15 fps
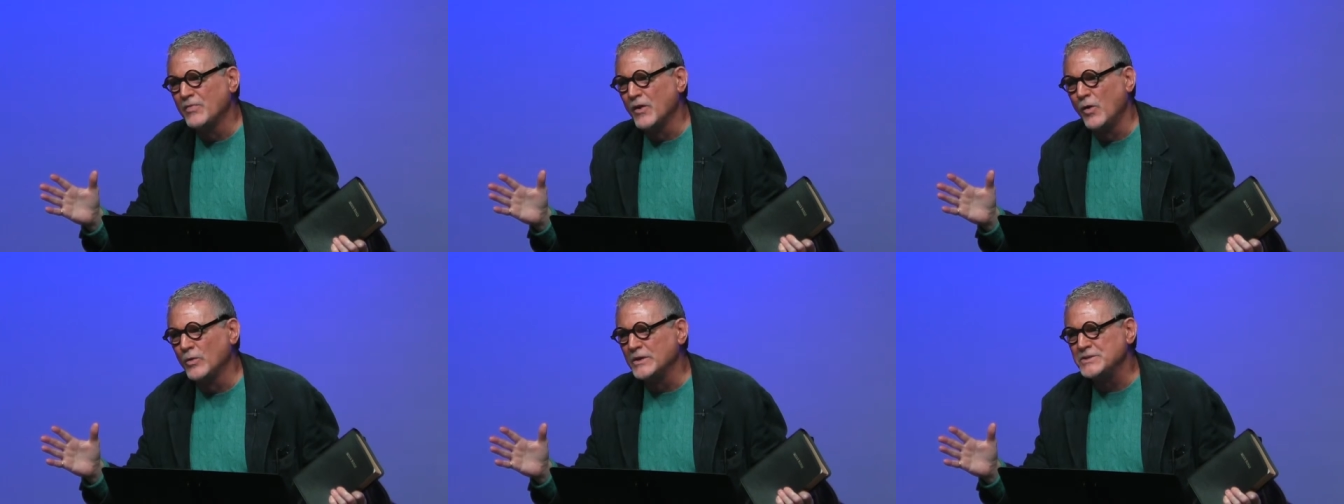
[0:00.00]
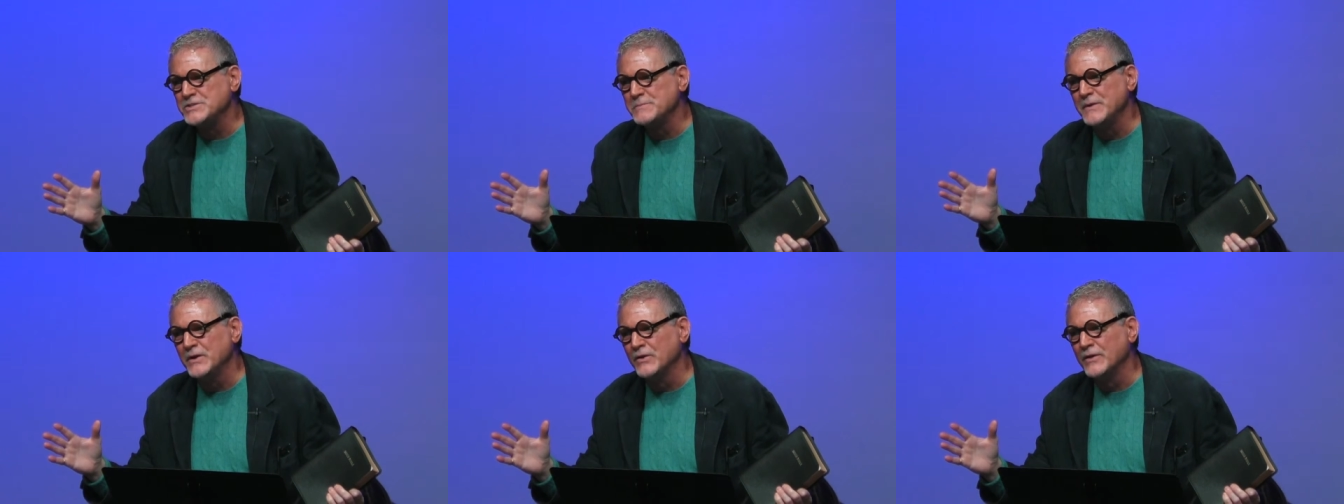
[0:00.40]
the Holy
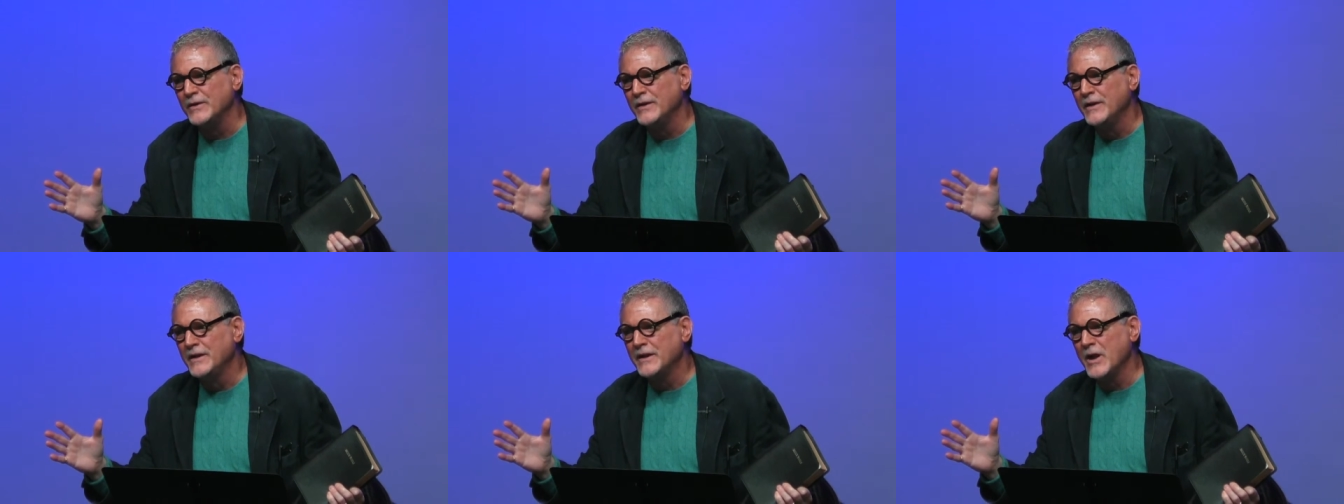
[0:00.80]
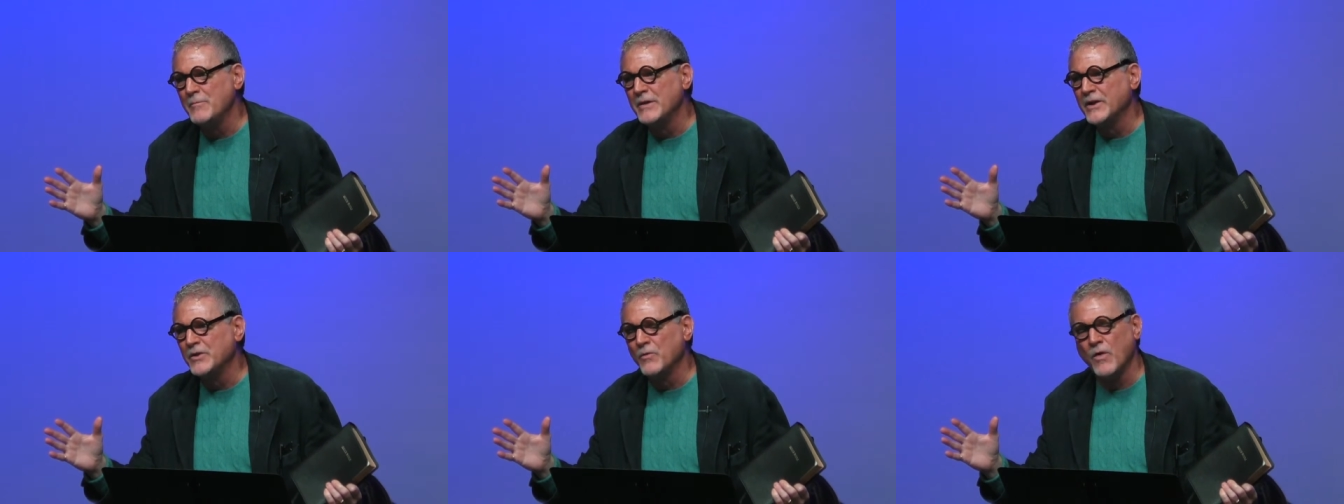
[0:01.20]
Spirit
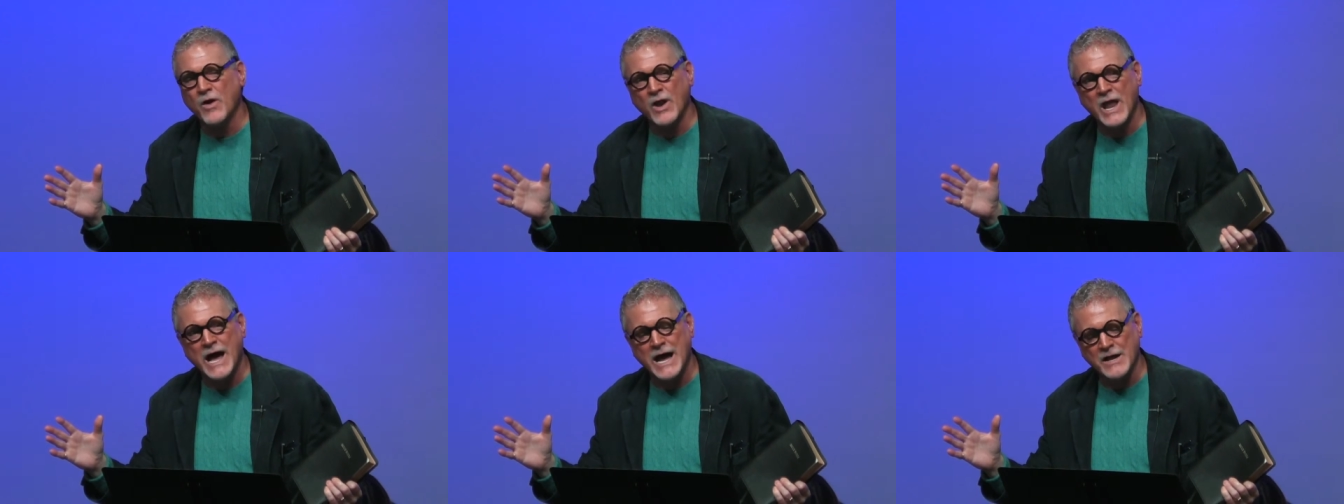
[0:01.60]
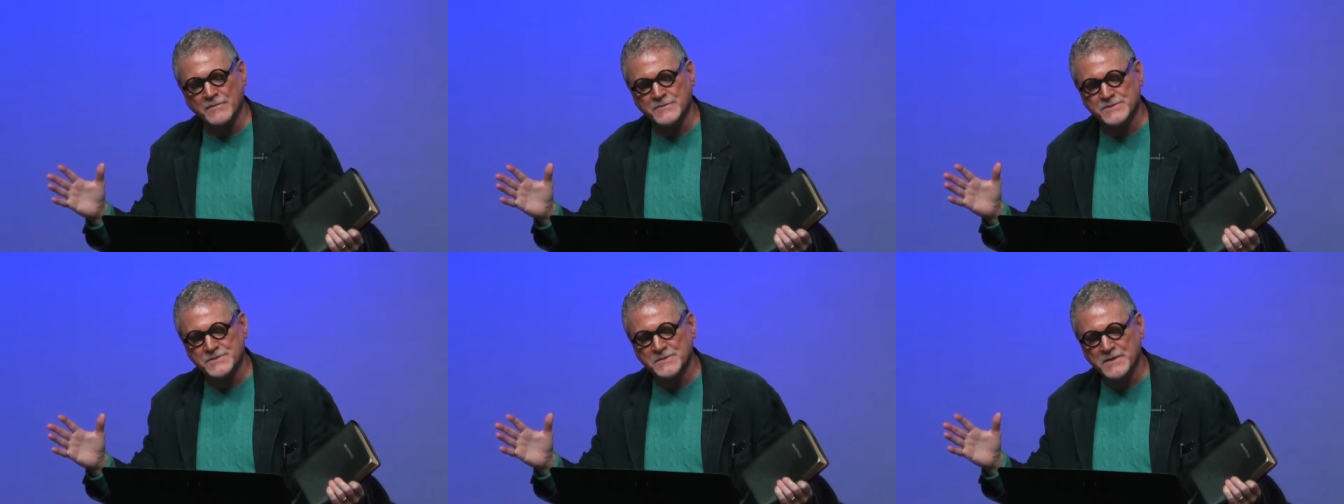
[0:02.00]
coming into our
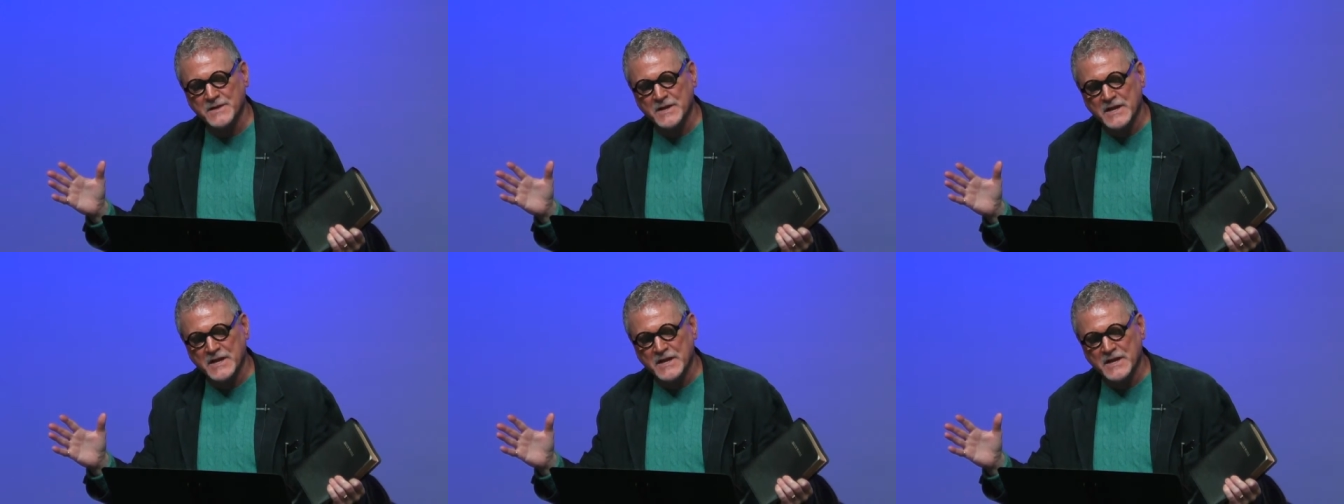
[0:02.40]
lives.